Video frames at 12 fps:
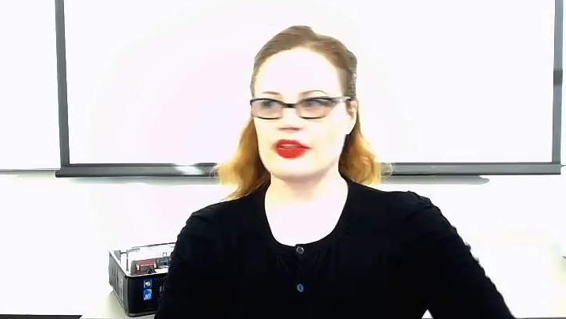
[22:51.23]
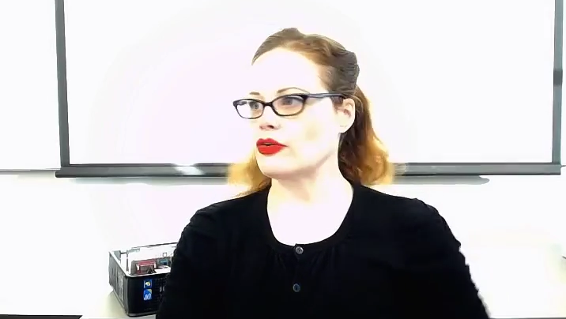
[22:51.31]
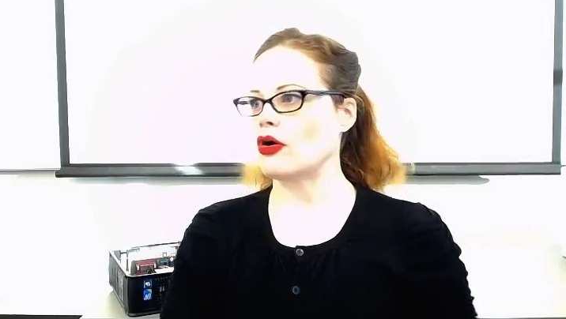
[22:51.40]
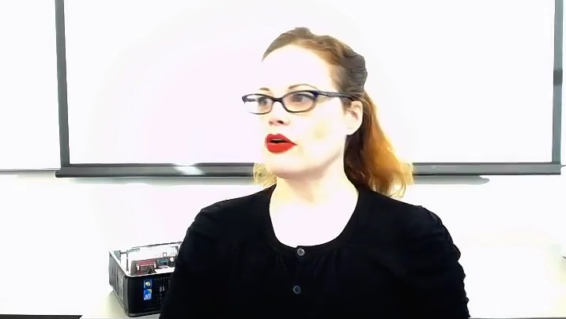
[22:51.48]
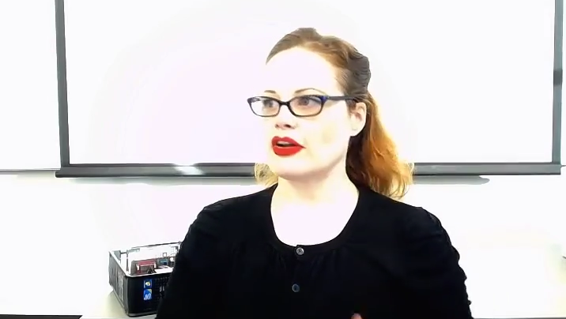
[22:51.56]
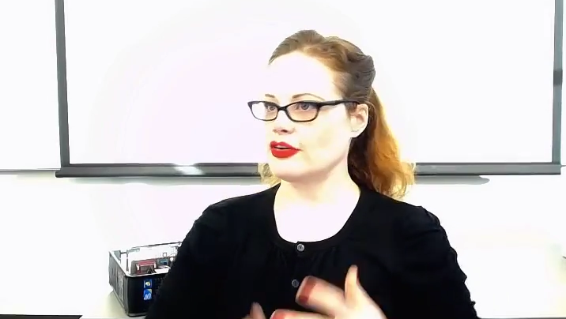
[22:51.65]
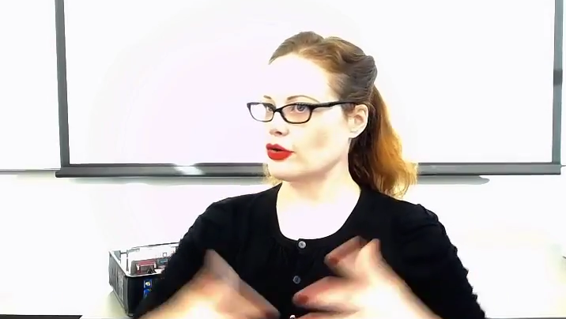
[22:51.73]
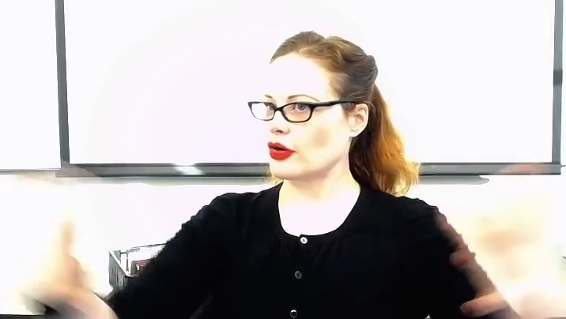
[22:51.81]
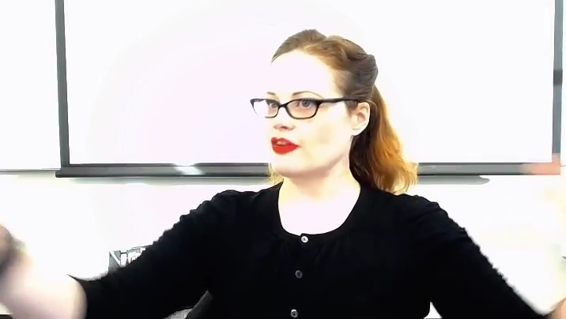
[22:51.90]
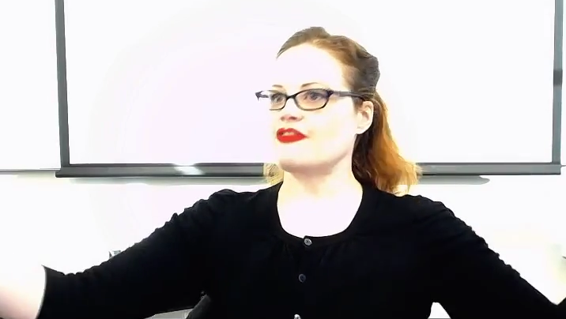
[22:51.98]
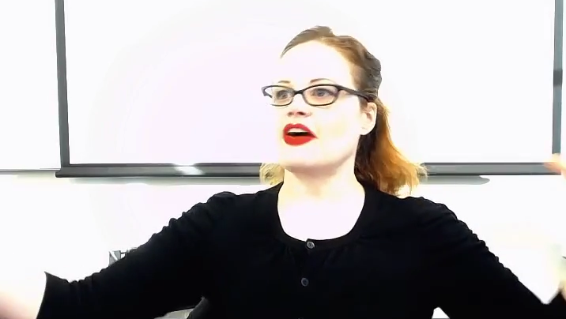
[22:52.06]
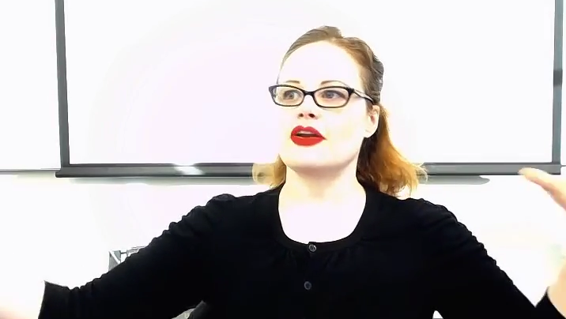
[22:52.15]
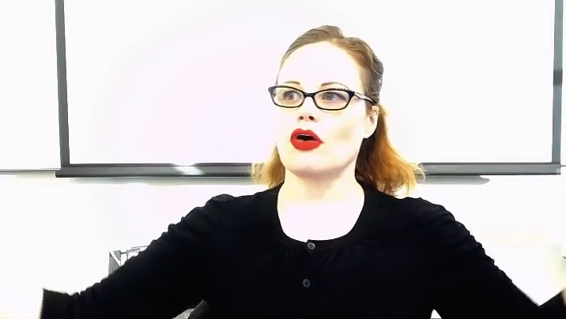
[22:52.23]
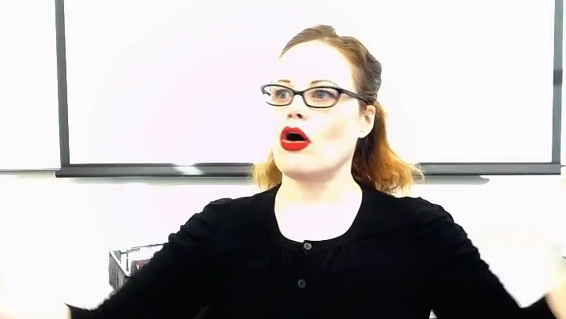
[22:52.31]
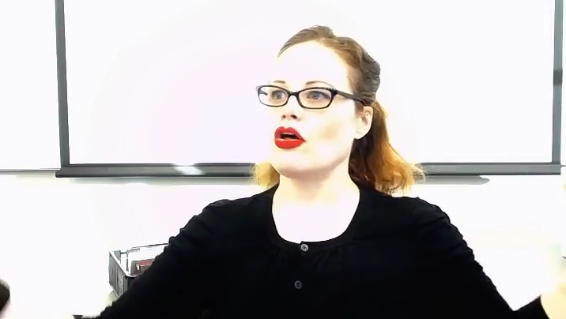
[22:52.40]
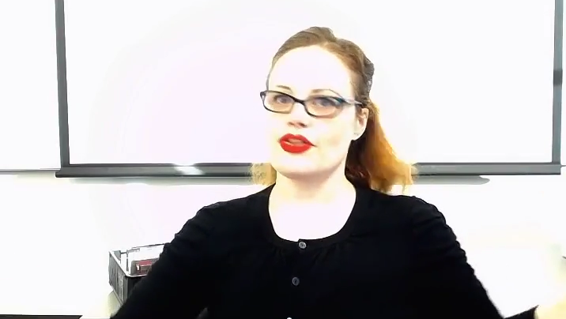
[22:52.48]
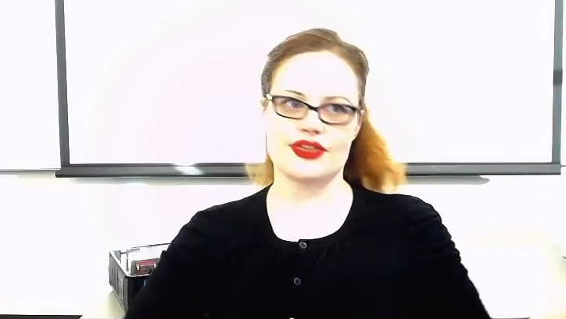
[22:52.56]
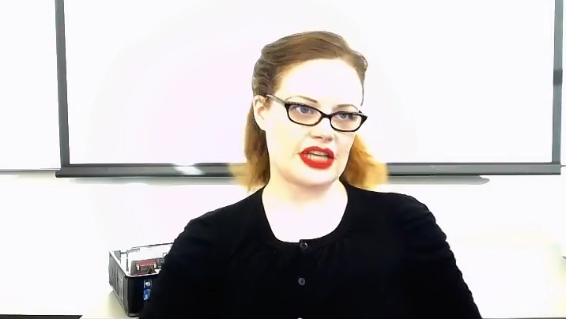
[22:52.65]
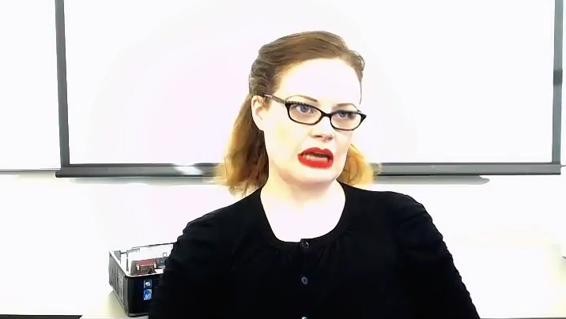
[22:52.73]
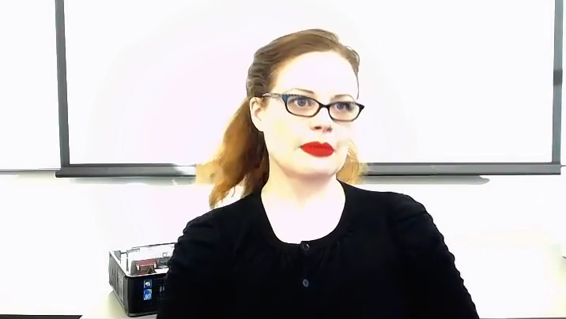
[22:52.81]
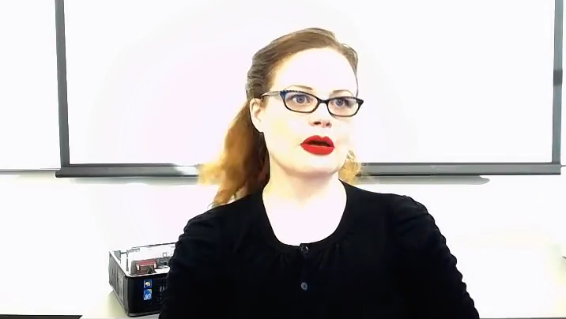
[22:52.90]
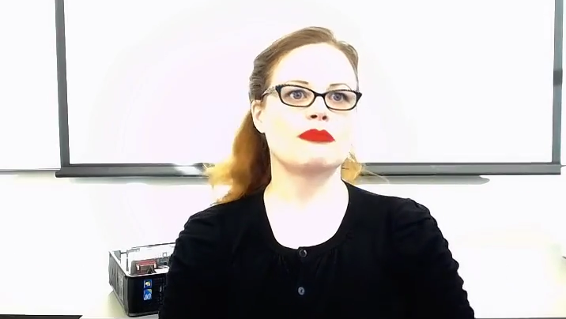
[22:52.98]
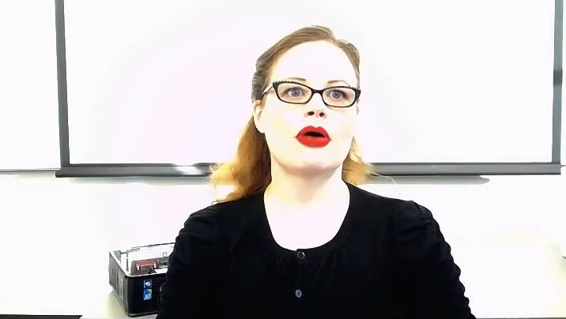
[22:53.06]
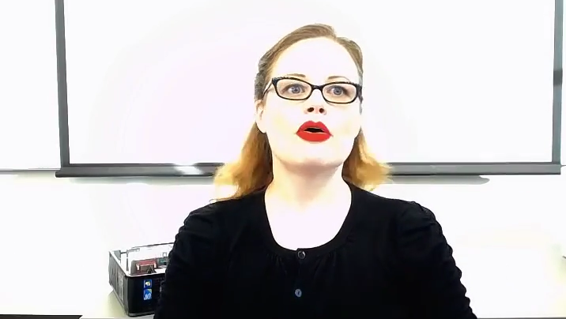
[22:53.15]
They're all going you're going to find all the same
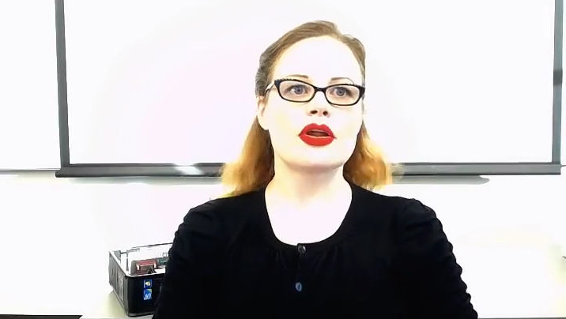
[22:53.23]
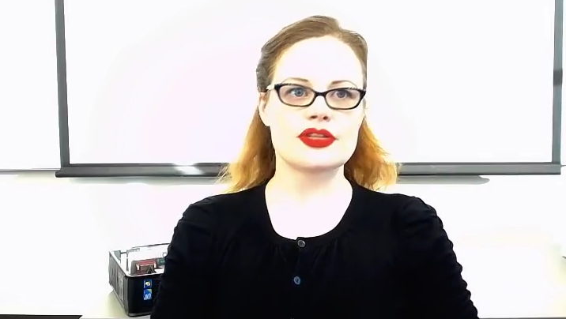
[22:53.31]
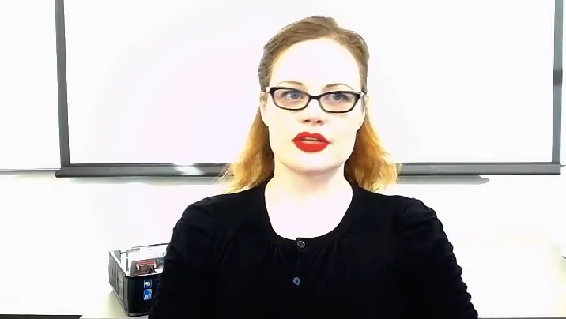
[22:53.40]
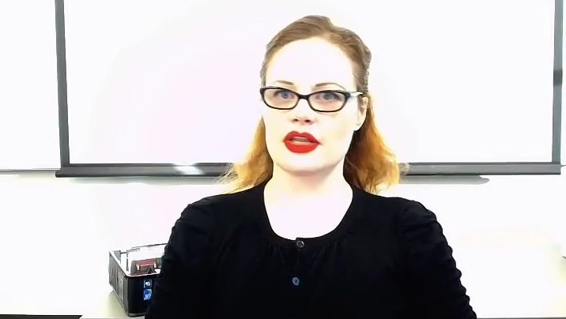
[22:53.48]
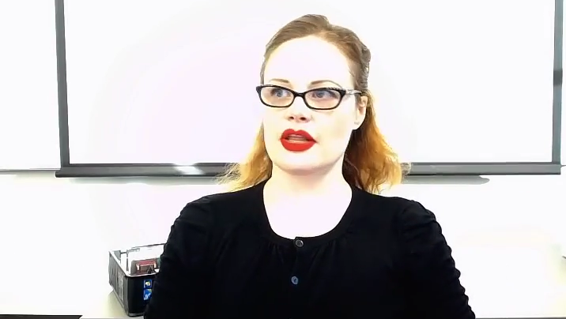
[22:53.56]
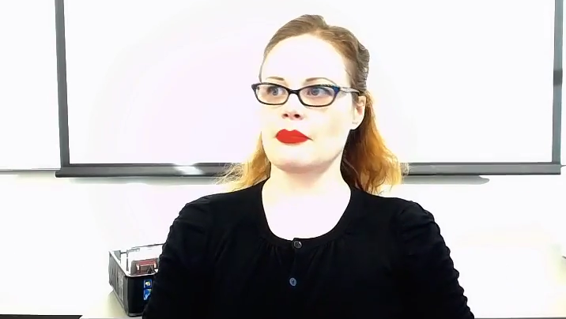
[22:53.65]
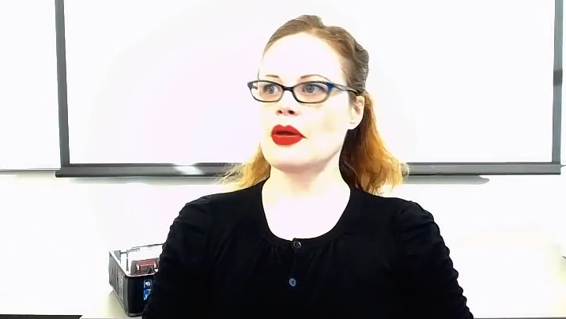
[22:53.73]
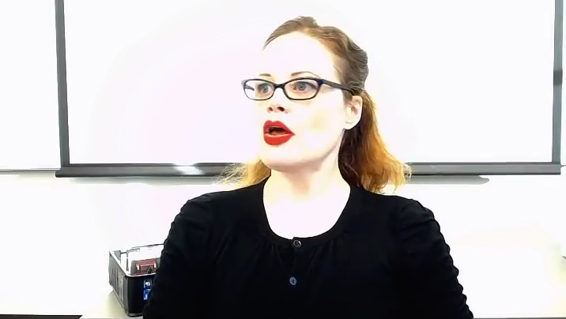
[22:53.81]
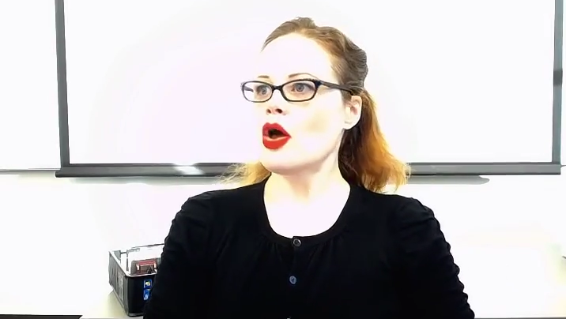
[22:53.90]
components in them